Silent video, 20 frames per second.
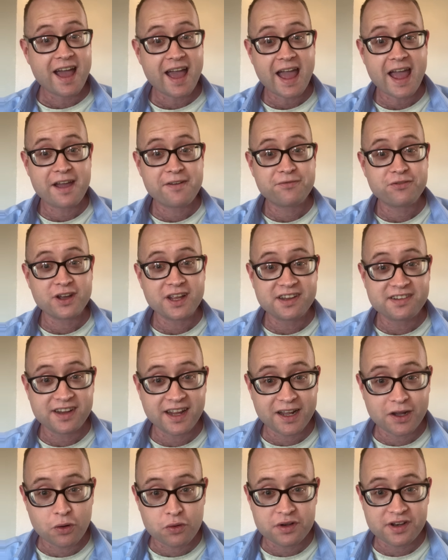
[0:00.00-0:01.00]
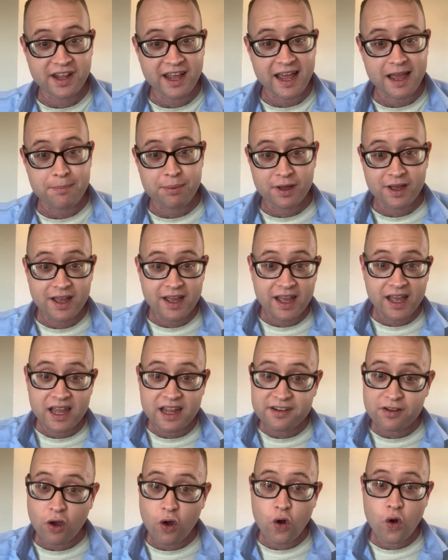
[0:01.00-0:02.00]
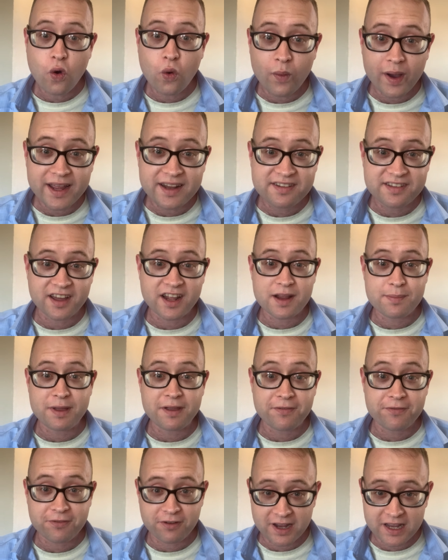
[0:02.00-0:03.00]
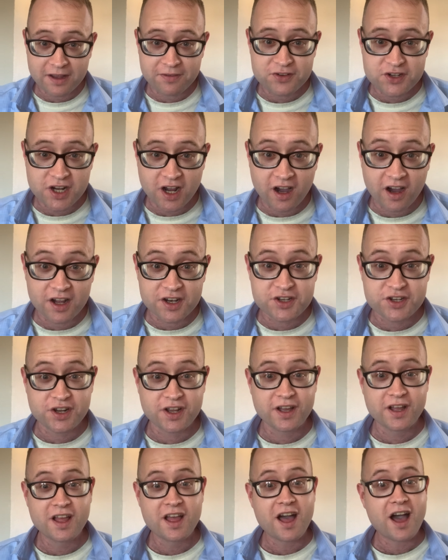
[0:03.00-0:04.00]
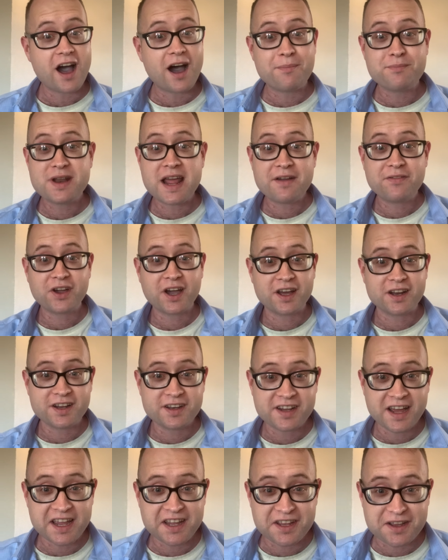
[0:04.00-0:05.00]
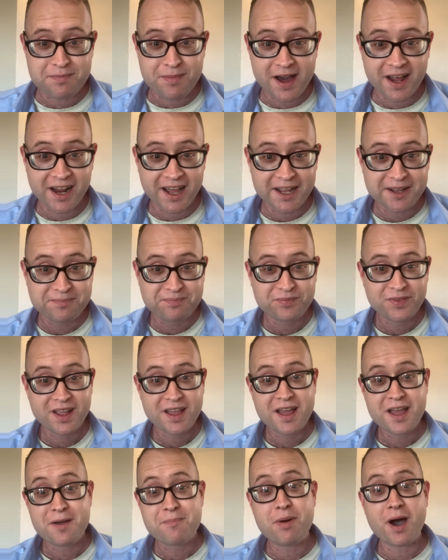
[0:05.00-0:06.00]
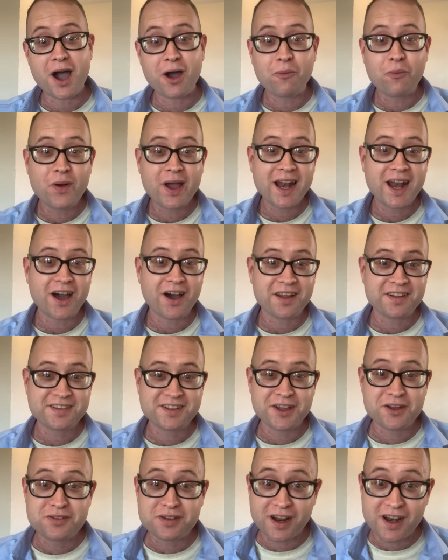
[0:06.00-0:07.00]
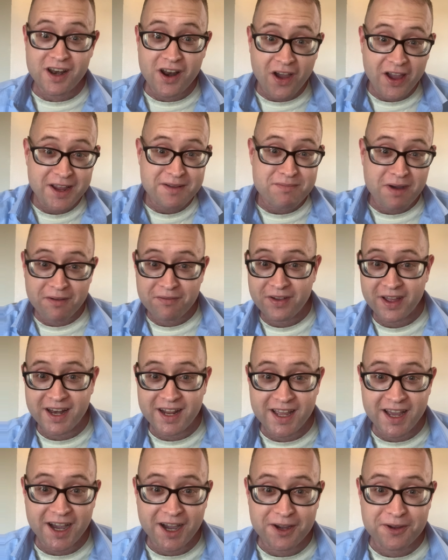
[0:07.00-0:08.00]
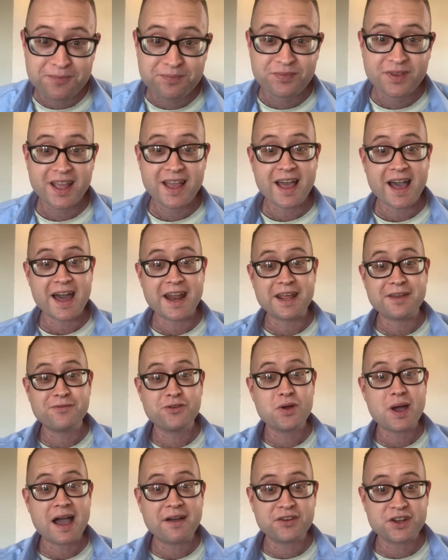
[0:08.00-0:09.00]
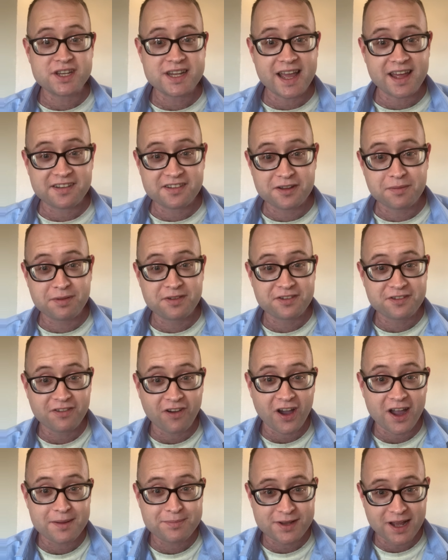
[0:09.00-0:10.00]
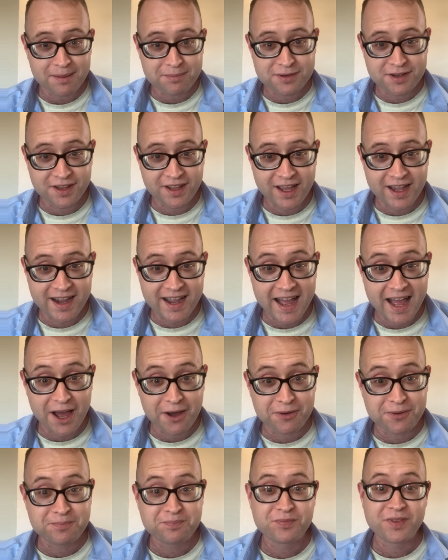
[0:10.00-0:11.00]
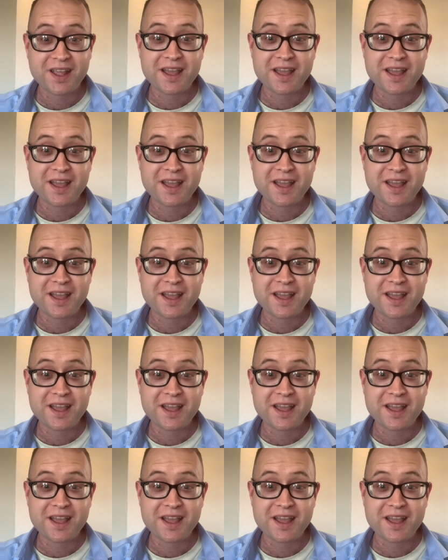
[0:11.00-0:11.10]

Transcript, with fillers: Every single tip is always going to be free of charge. I'm never going to take your money, but I will ask you to like my video. And if you haven't yet subscribed up to the account,